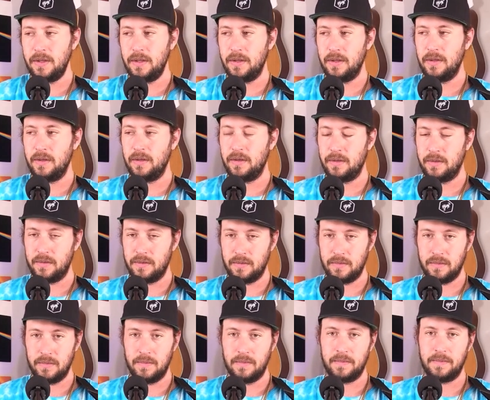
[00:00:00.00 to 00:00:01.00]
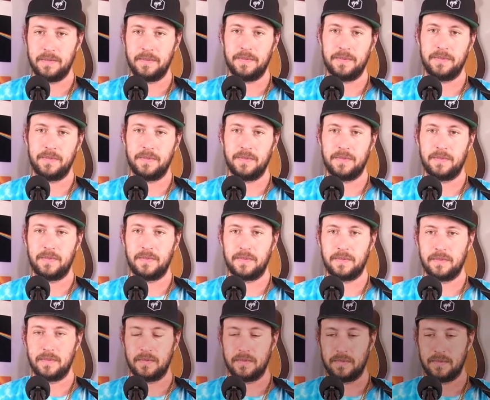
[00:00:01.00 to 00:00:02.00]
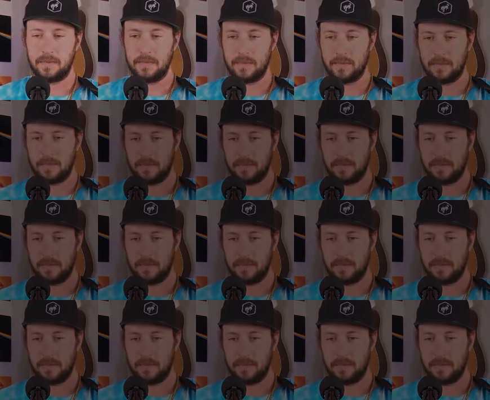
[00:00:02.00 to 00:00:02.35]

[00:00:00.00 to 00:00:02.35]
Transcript: (silence)